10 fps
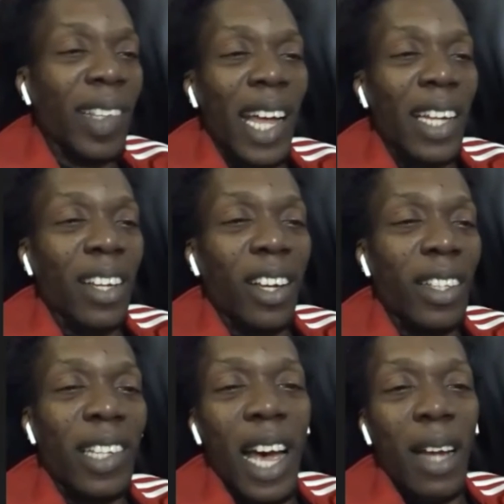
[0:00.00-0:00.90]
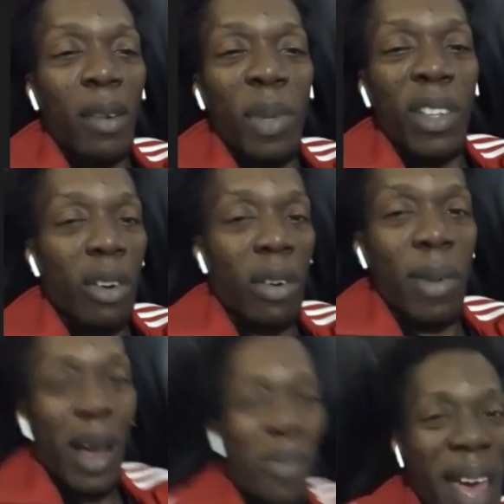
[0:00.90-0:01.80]
is not a good time to be talking
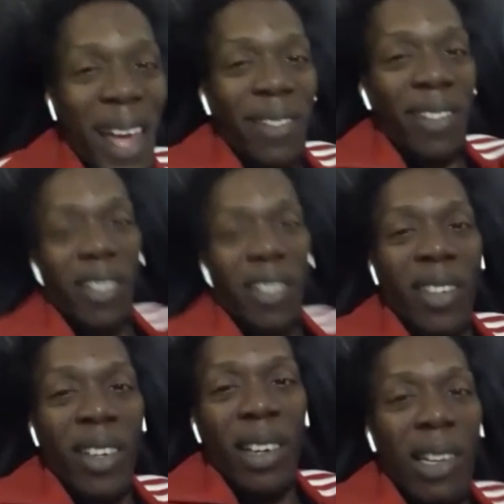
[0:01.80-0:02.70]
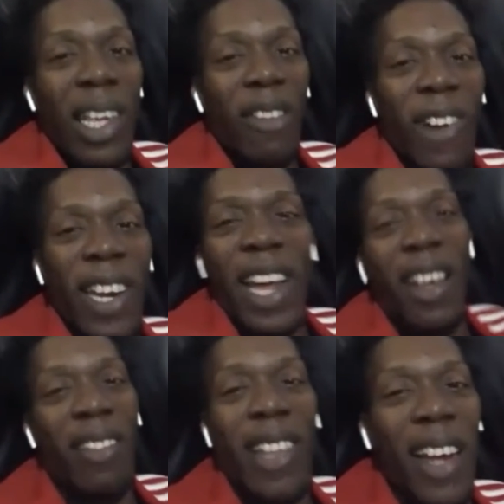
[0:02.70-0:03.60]
about bats. Okay, right
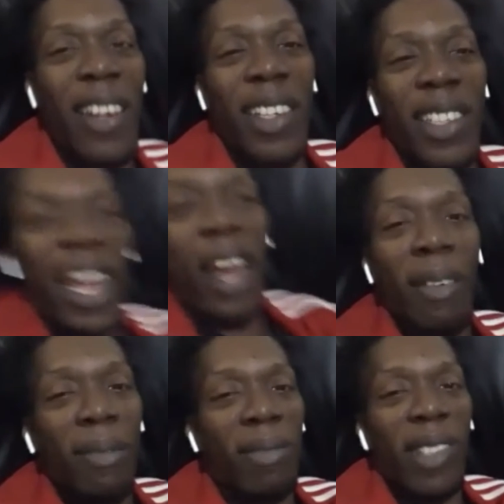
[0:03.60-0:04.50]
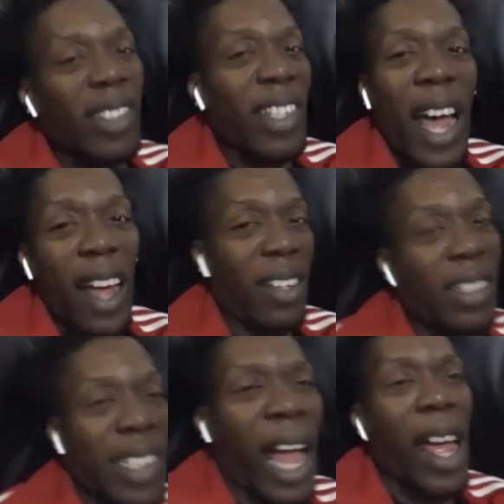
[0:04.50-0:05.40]
now is not a good time. It's not.
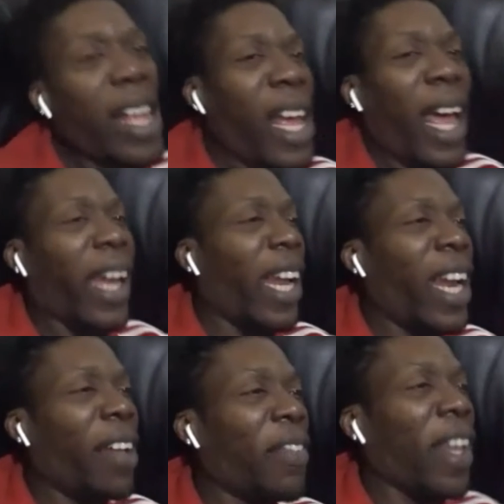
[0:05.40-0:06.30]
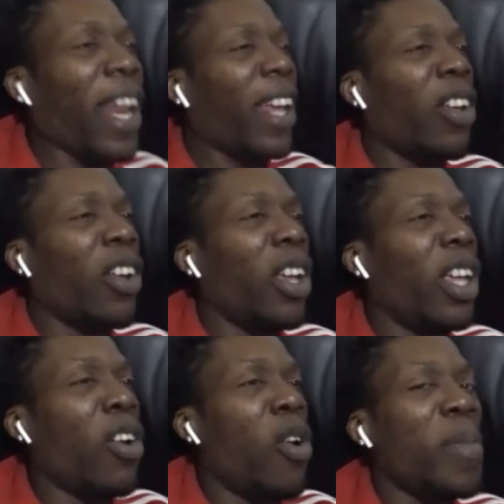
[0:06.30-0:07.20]
And then after that,
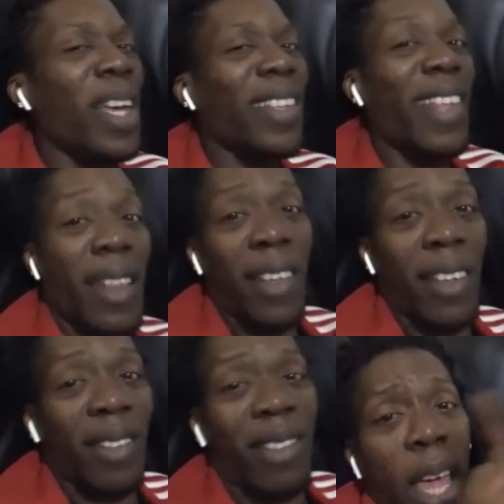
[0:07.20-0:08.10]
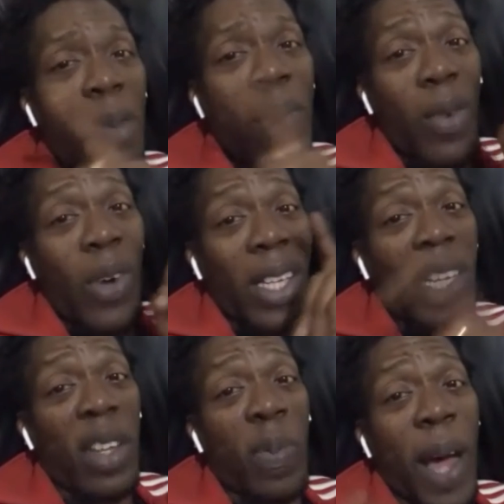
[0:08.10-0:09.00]
he gonna be a dentist. Anybody
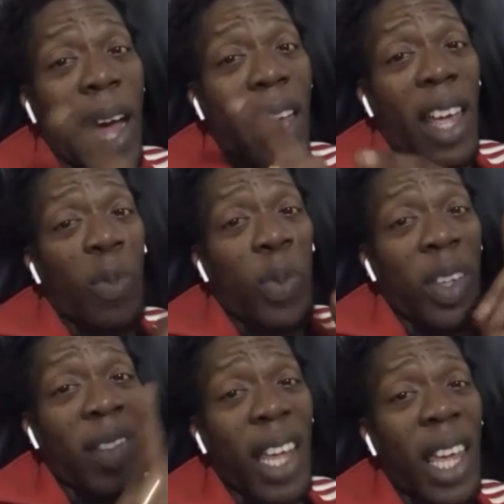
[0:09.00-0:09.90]
watching this podcast, please